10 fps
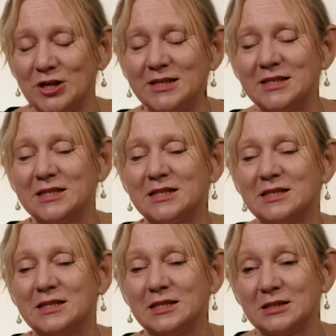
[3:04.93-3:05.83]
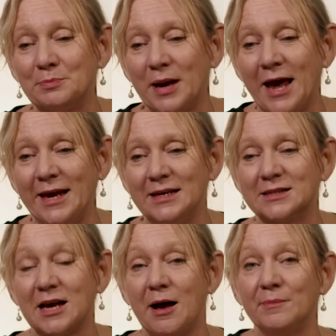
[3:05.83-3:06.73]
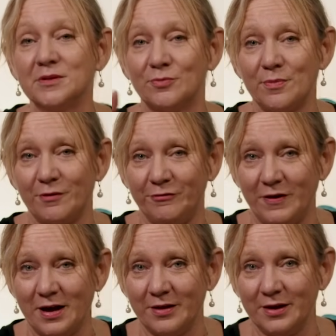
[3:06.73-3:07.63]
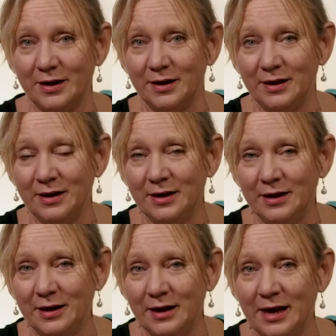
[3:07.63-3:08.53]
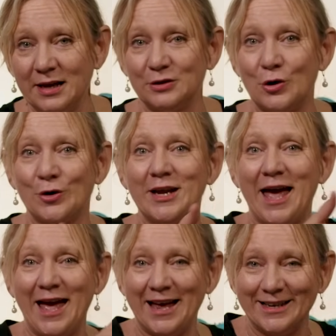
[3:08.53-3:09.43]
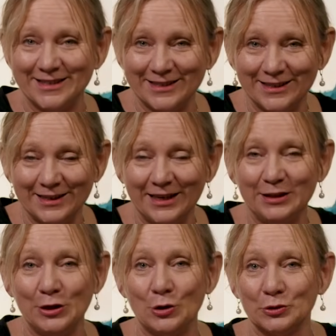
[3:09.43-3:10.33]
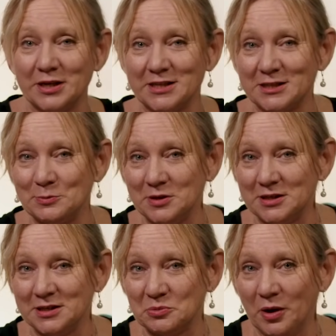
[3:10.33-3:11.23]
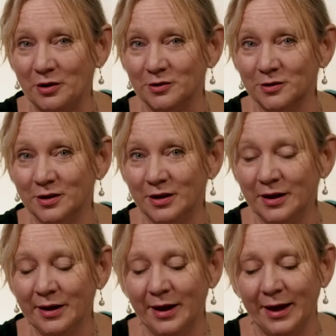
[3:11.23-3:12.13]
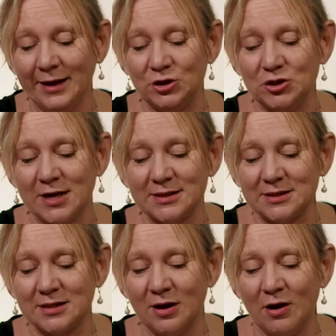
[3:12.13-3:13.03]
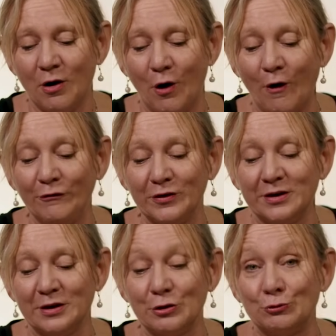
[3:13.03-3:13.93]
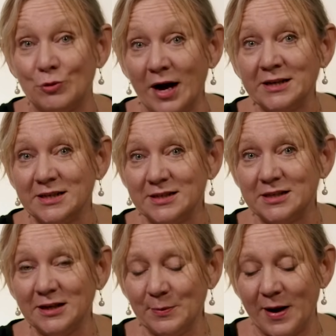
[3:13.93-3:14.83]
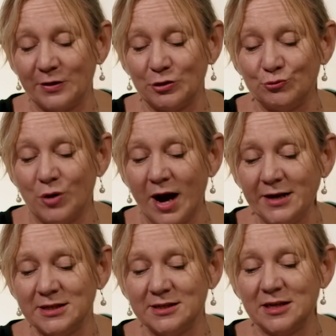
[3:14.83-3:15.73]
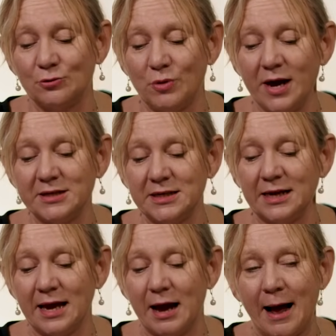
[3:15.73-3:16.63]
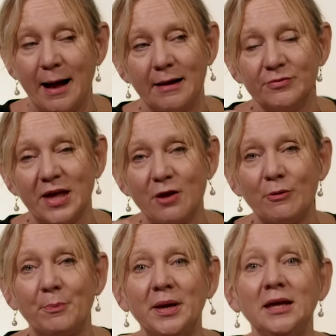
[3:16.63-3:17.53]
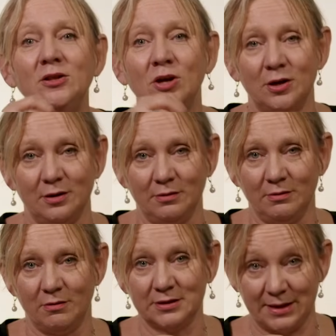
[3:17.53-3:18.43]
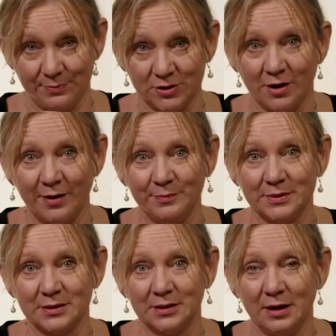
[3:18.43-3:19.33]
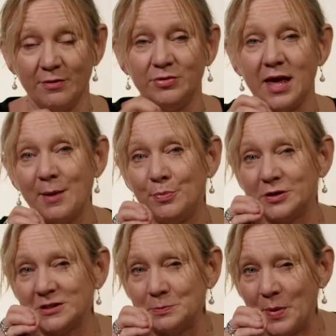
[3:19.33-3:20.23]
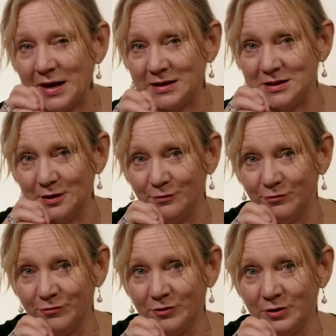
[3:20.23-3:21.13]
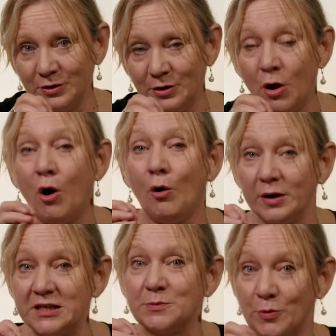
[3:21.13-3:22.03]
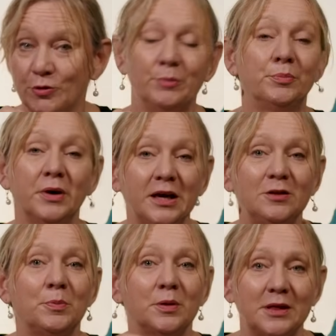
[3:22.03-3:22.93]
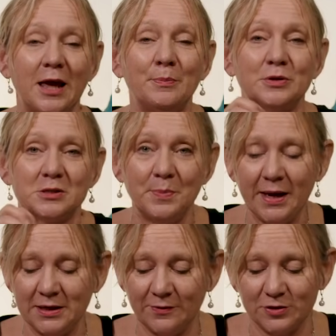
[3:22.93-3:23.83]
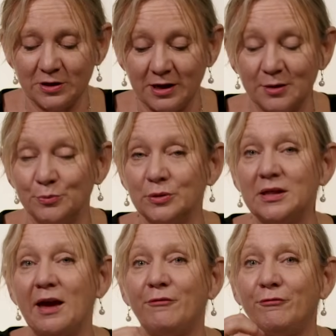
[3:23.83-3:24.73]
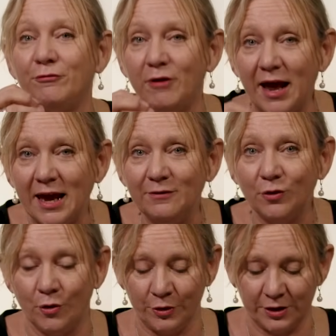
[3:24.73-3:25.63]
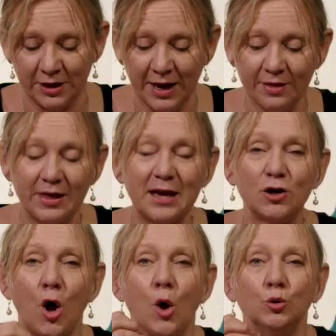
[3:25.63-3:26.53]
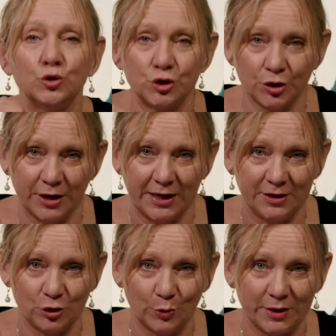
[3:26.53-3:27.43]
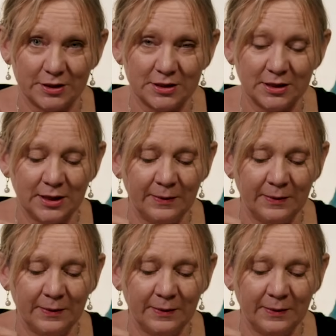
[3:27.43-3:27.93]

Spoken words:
Jesus displays comes from the Father, and God had in the Old Testament as well. It just, often the writers, think about it, the writers are writing their opinion sometimes, their perspective, Holy Spirit breathe, but their perspective, so they can put their flavor on it, their culture into it.